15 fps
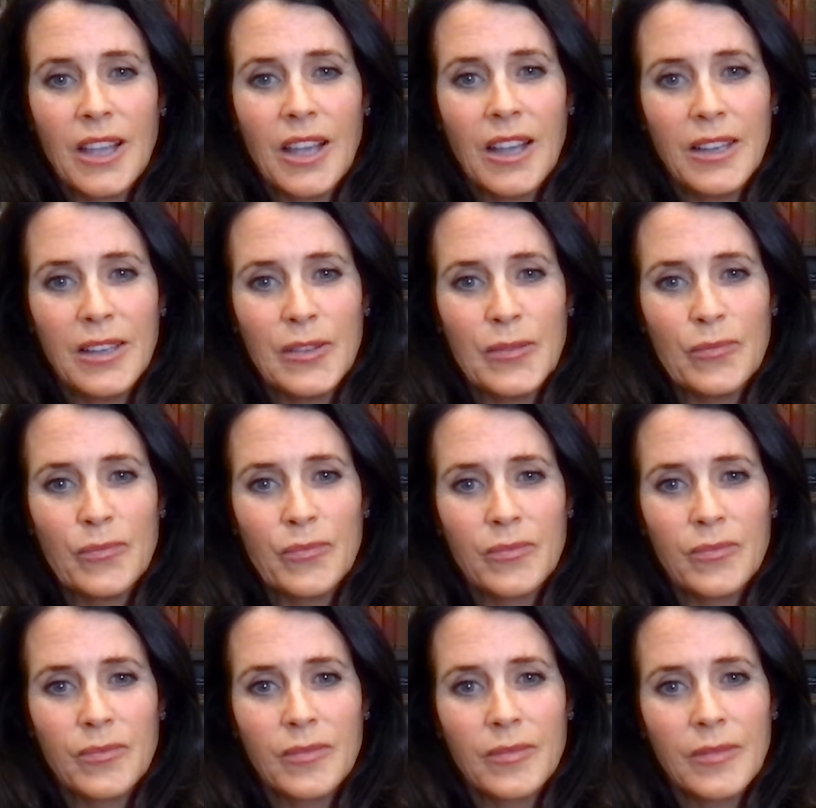um
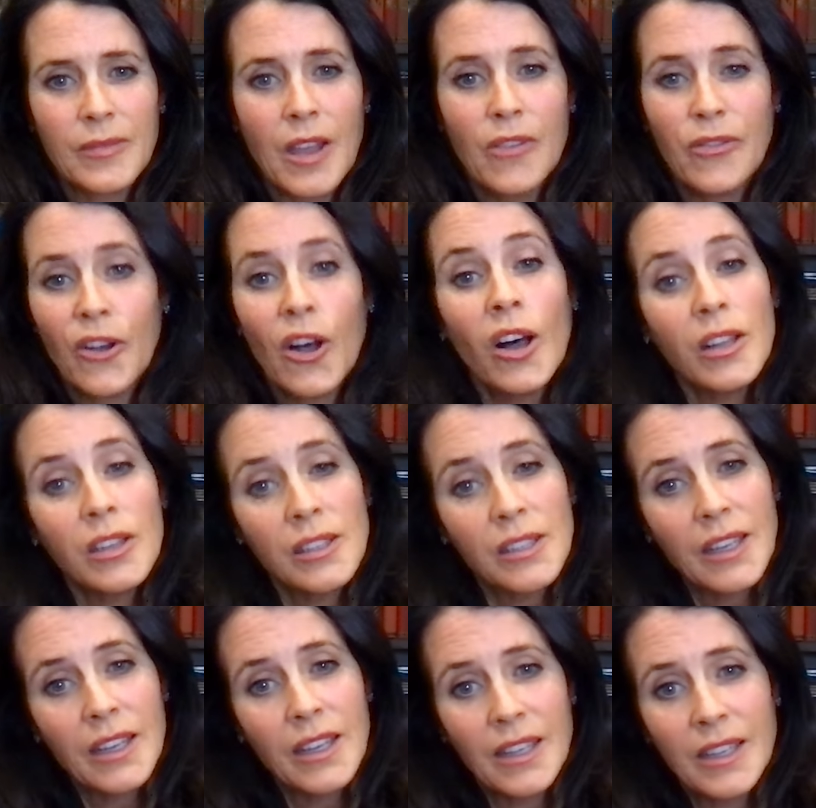a fall
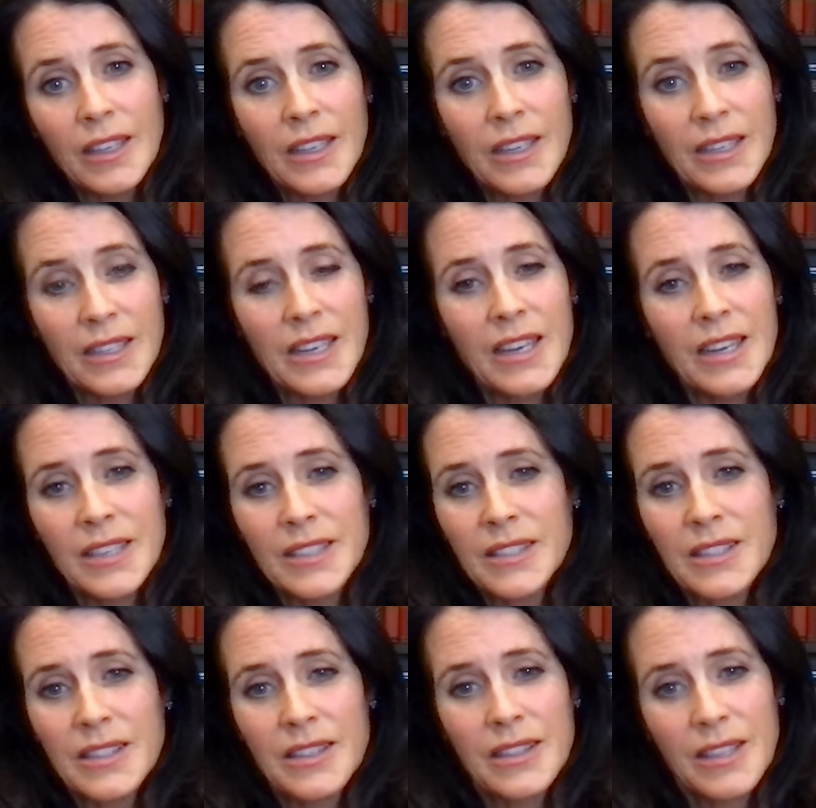it, it
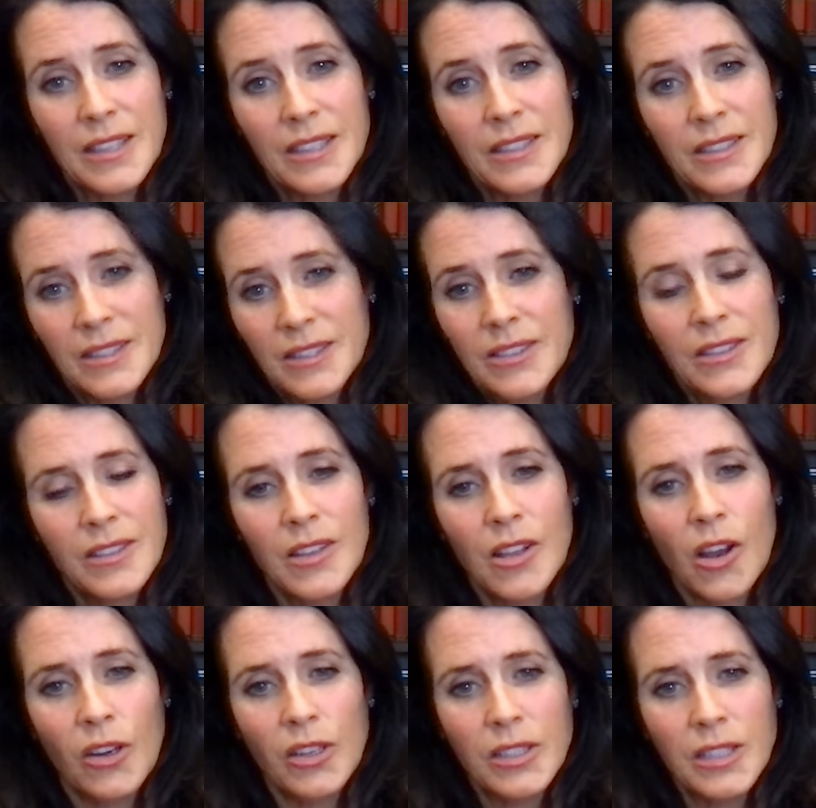is the
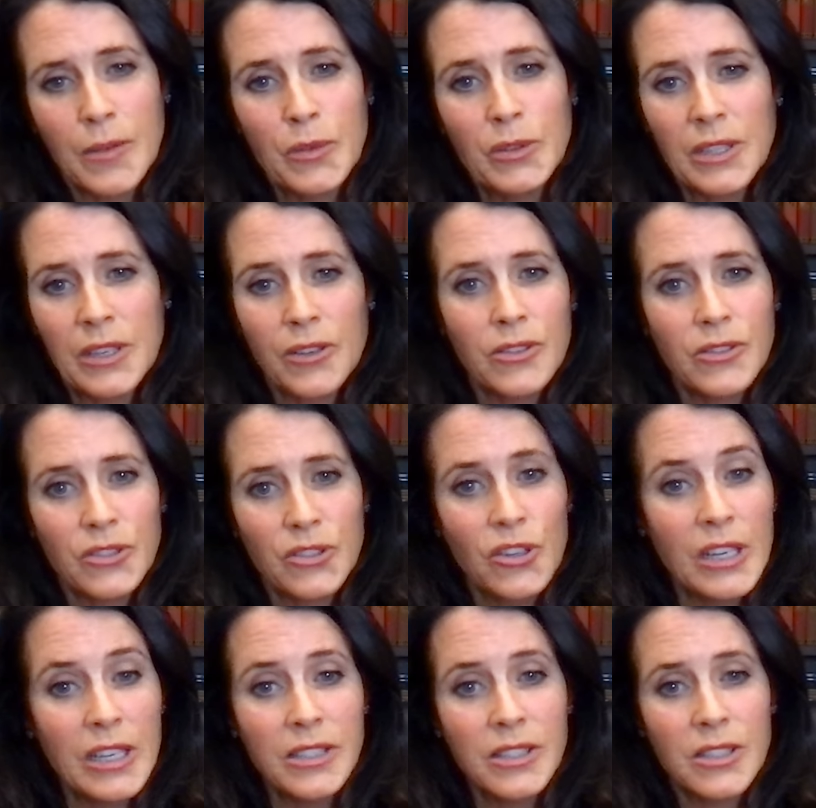archetypal hero's
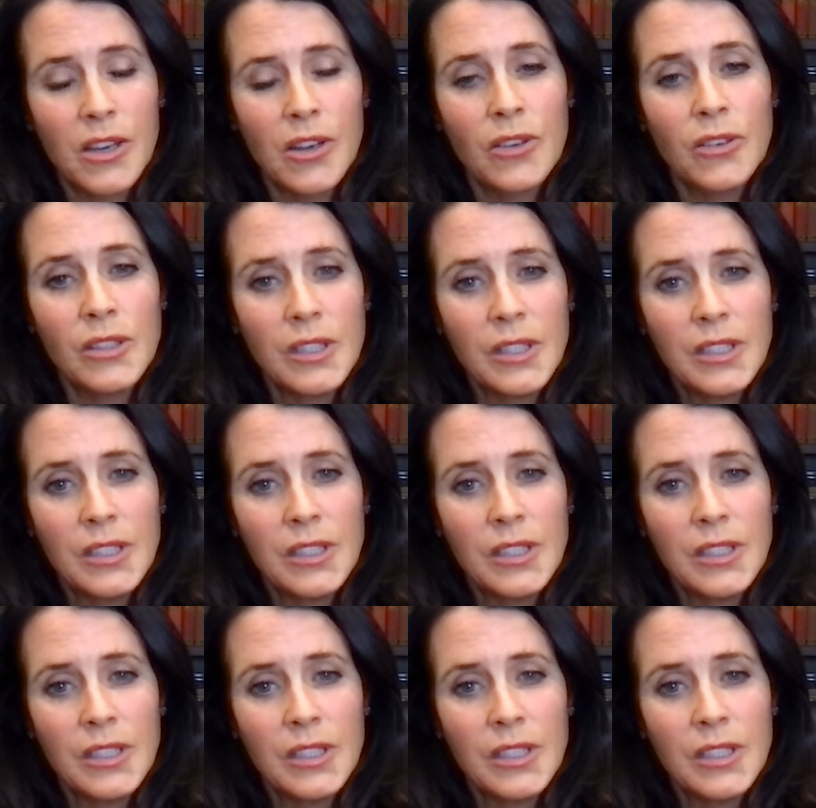journey. So,